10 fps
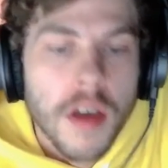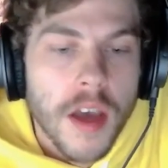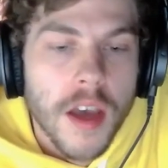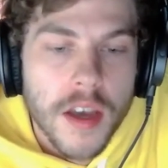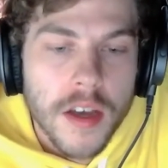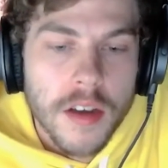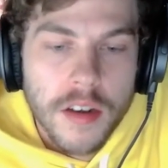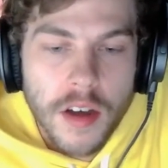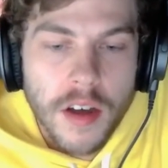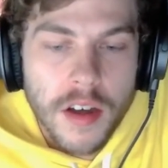And
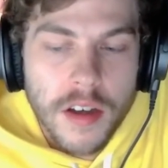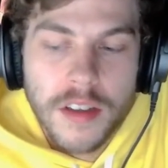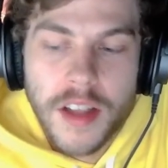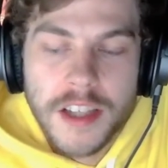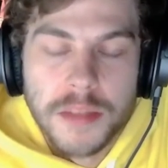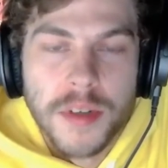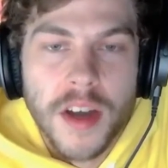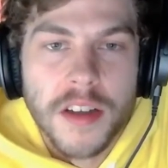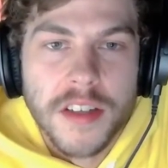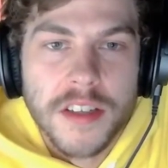last but
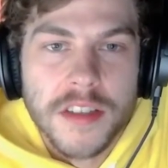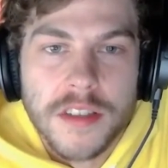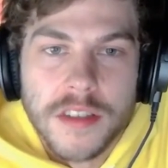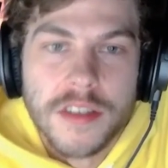not least,